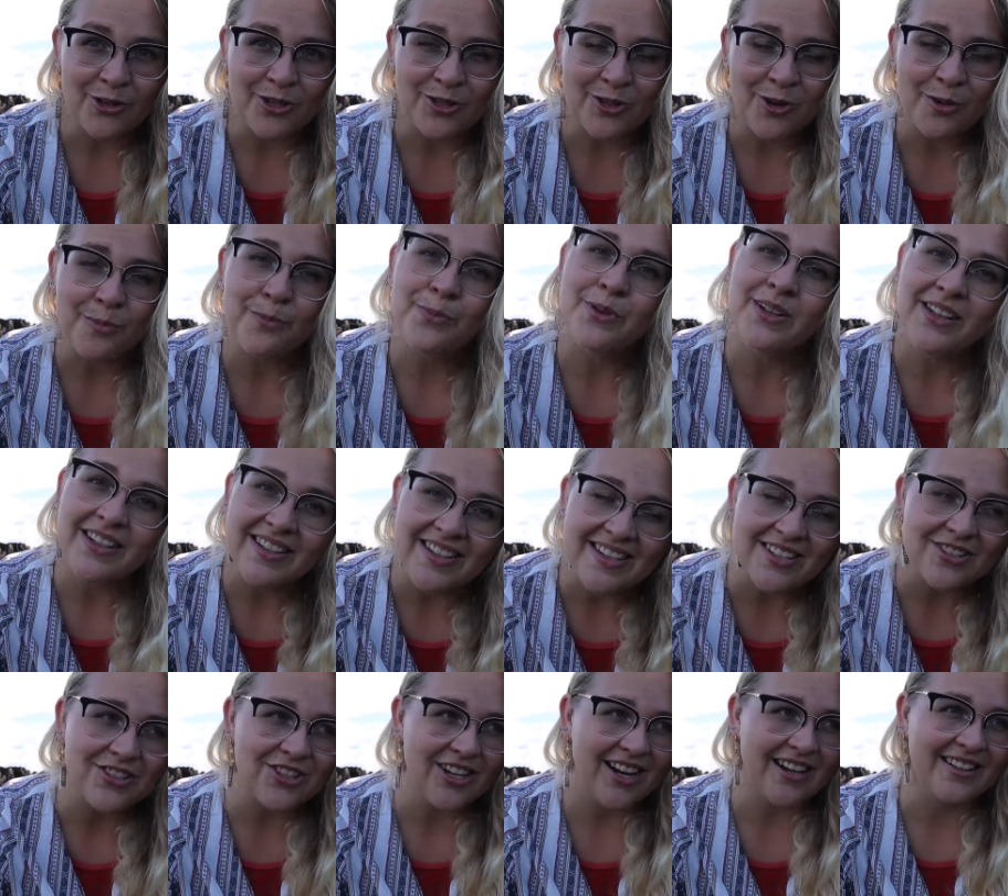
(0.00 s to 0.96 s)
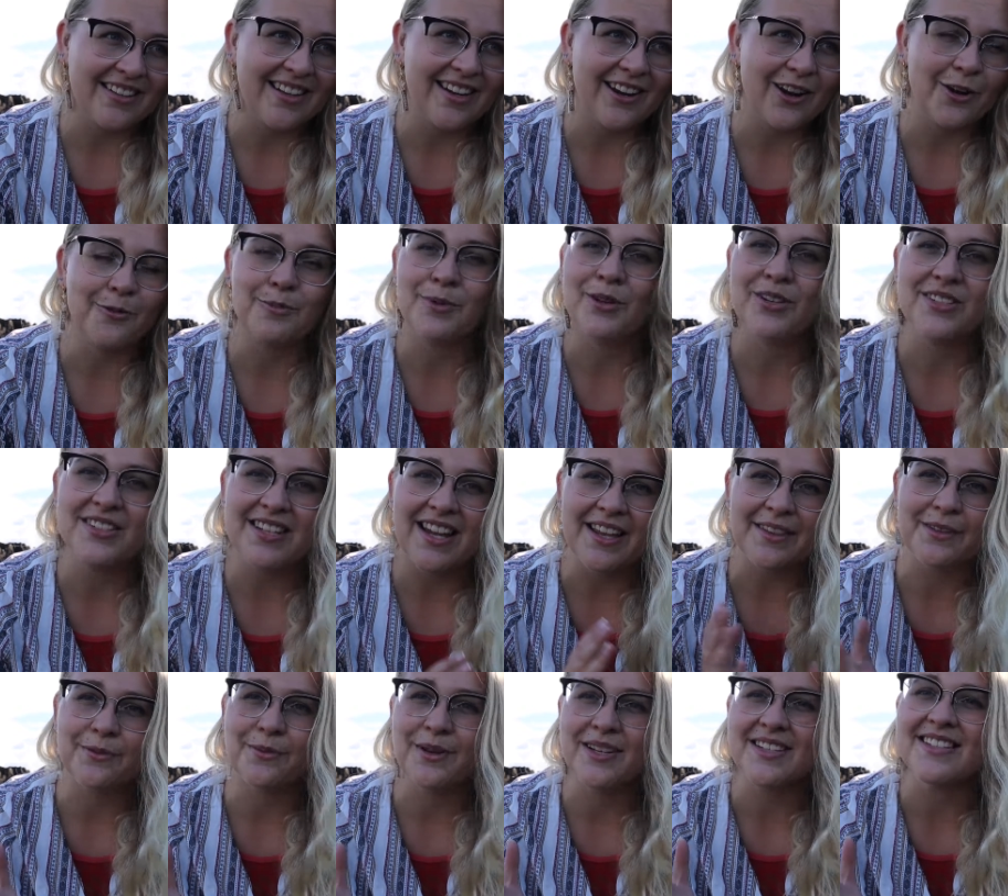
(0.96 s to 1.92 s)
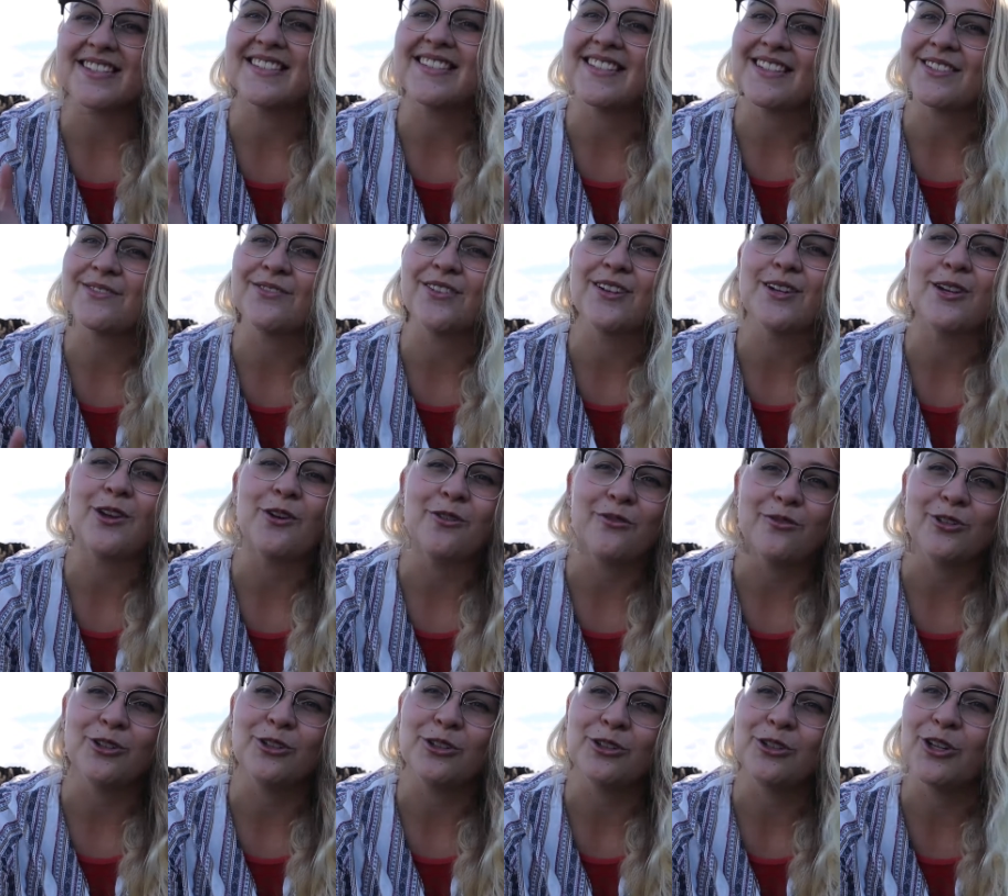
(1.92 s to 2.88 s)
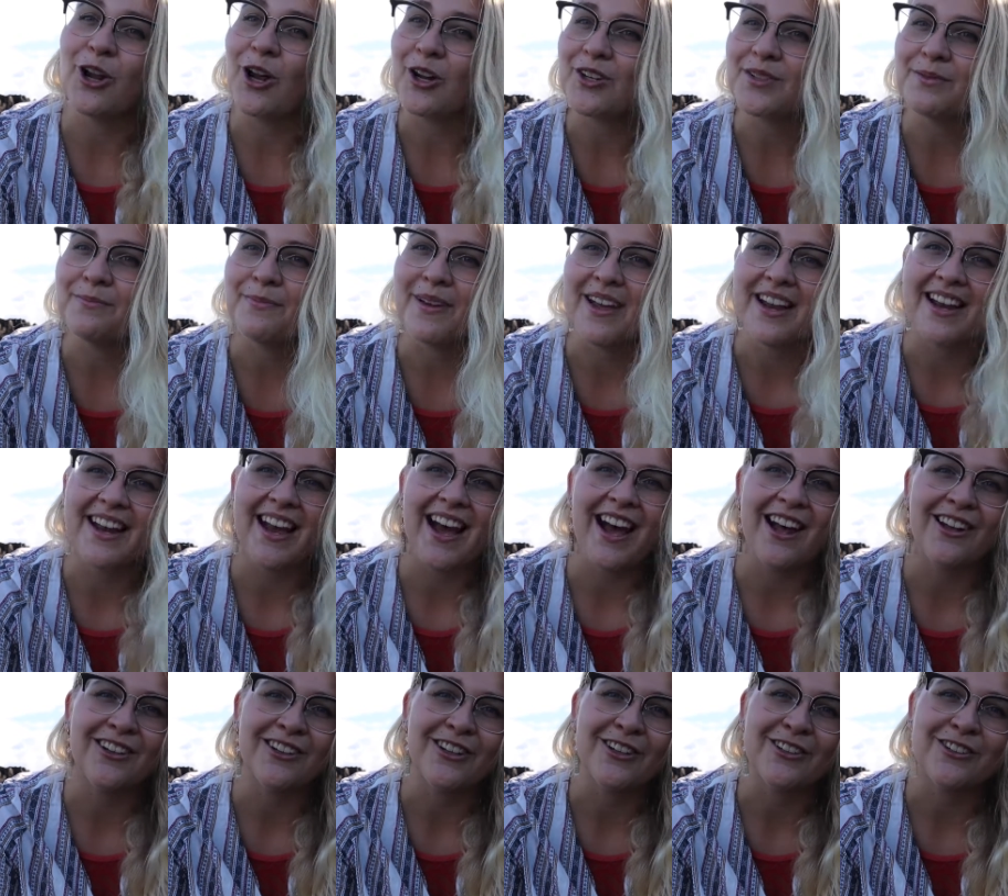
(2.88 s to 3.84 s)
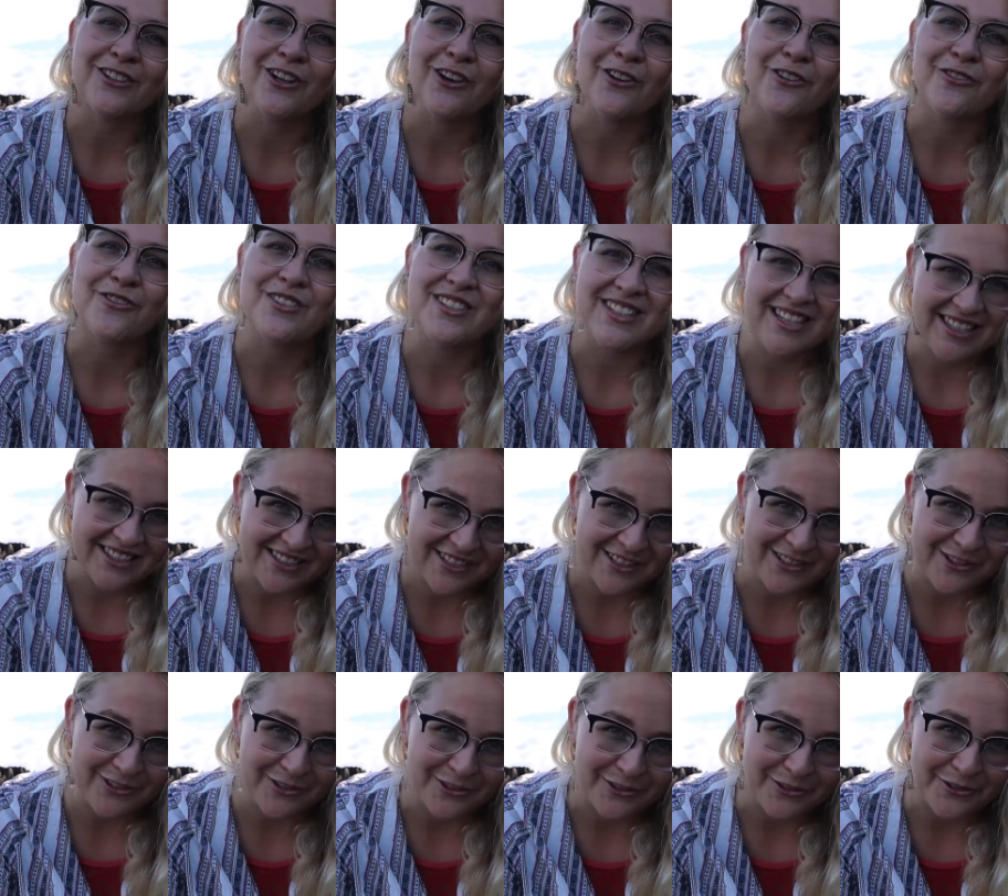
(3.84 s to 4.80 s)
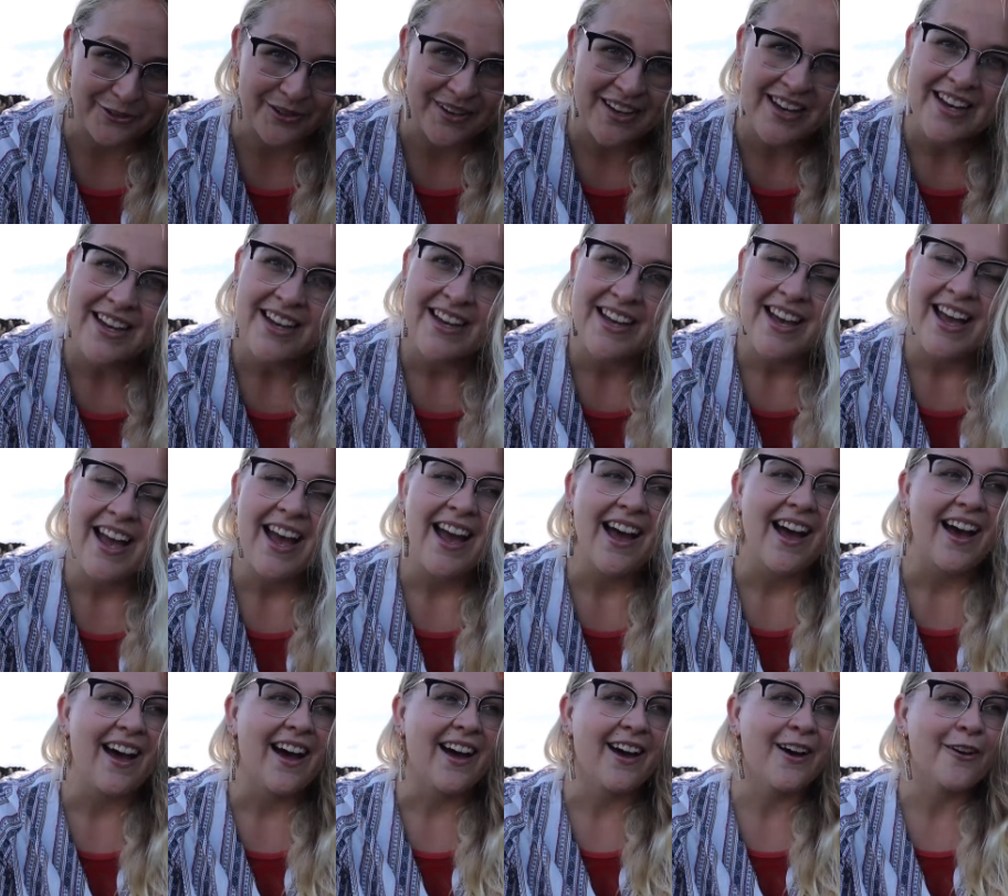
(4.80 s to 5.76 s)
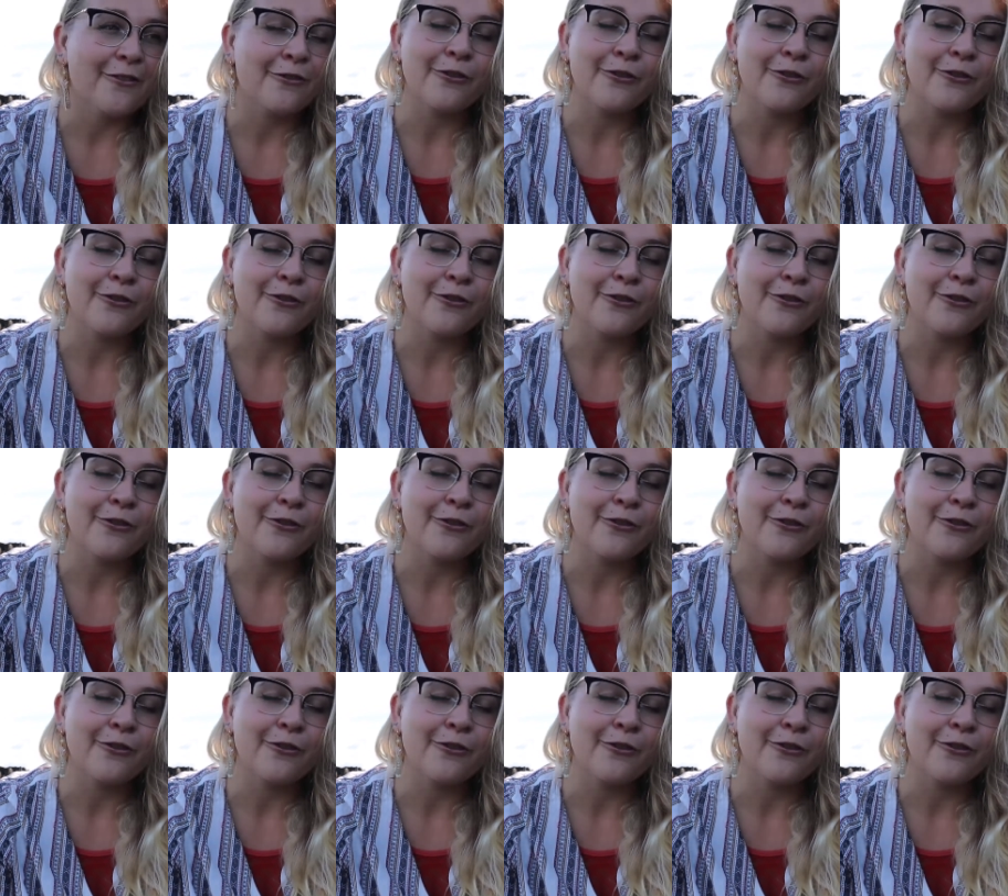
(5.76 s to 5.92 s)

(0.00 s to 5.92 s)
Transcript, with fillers: So please check that out, because otherwise this video will not make a lot of sense to you. Uh,